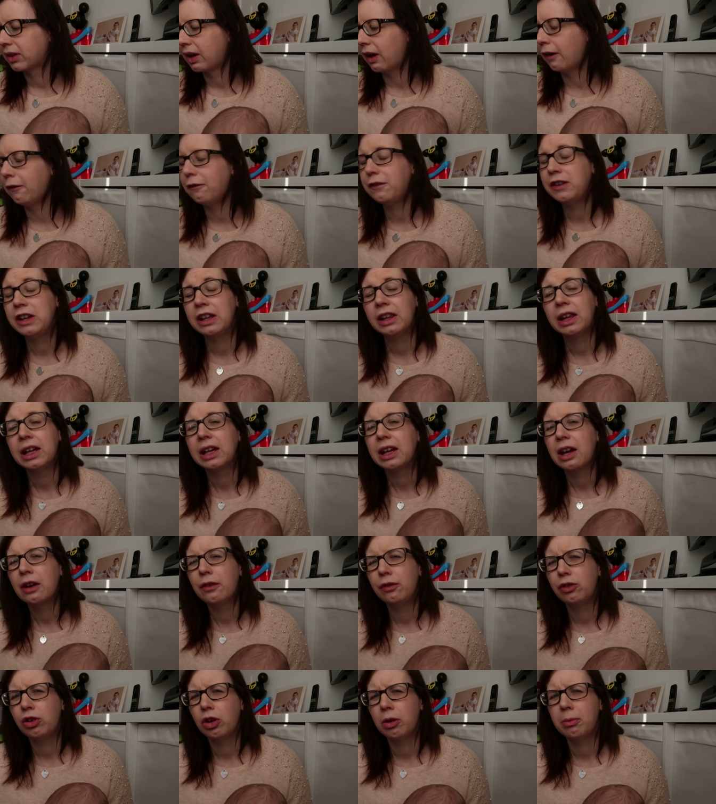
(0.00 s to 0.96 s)
I feel like
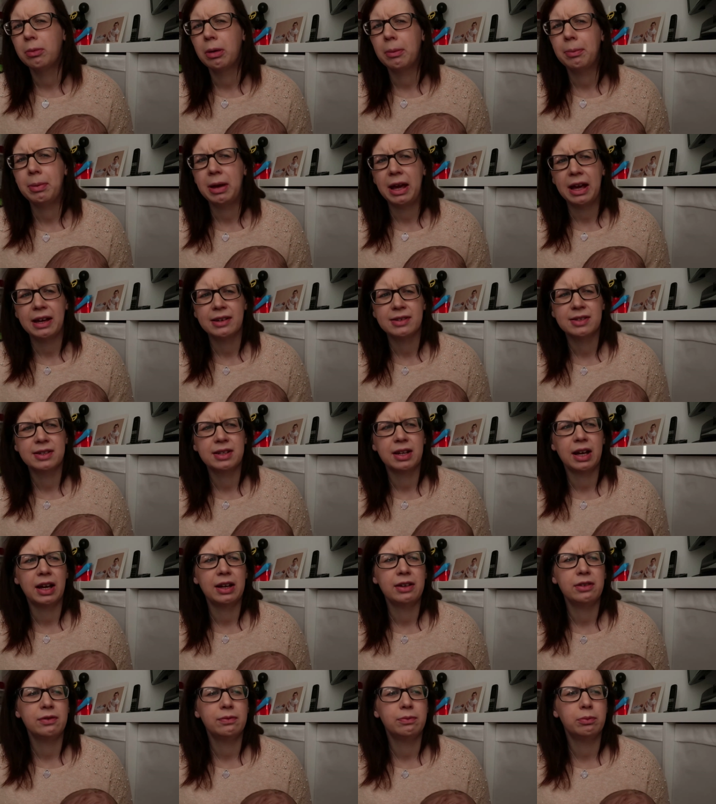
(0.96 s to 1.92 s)
I've done my best.
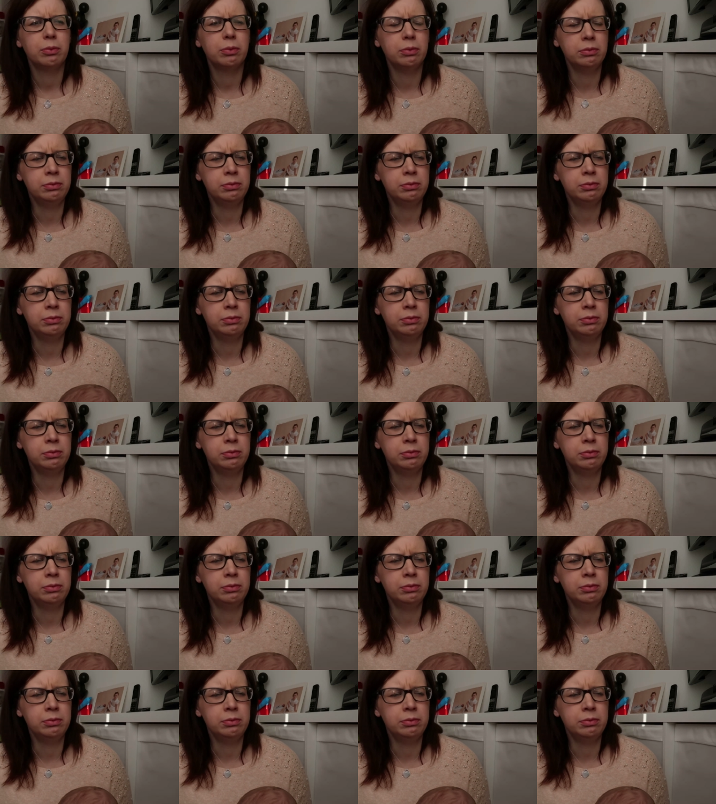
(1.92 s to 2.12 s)
I